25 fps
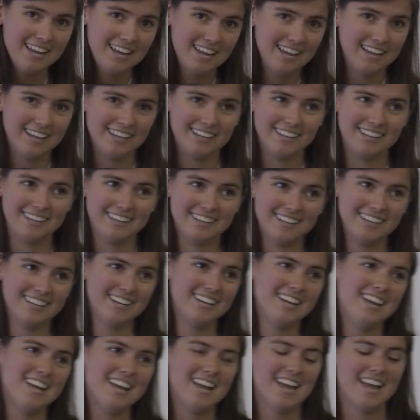And
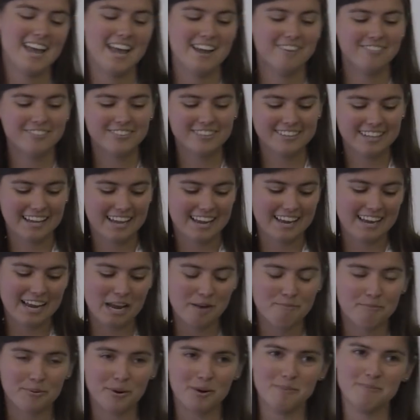every day
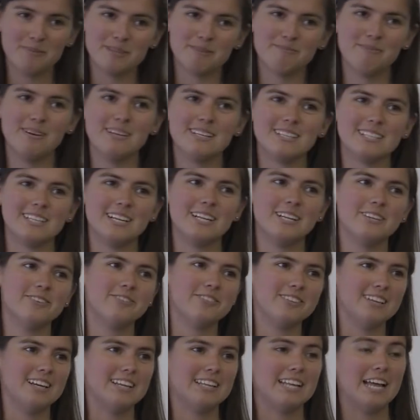I promise myself
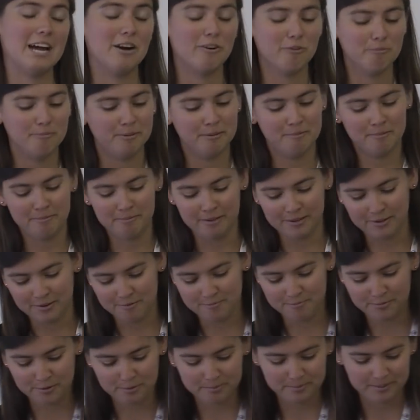that I will
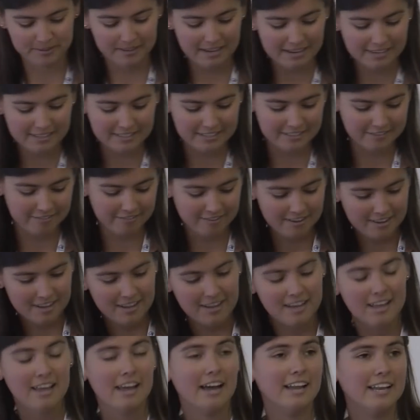become more productive,
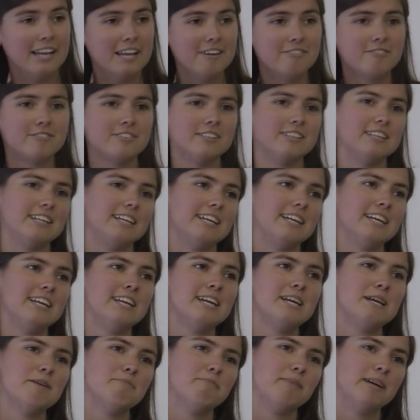and every
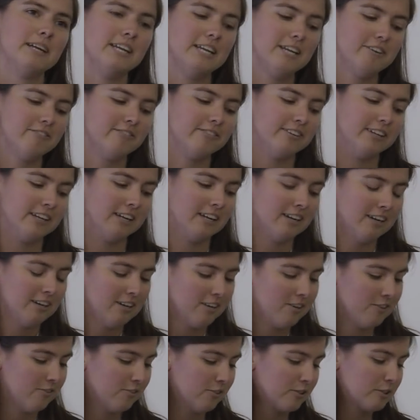day my
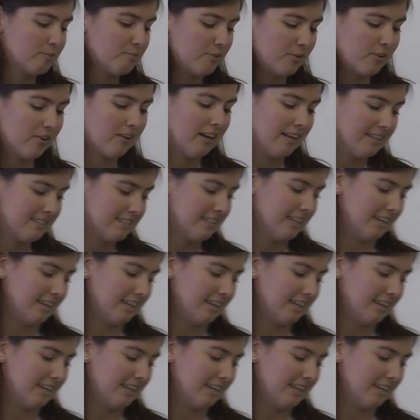evening looks more or less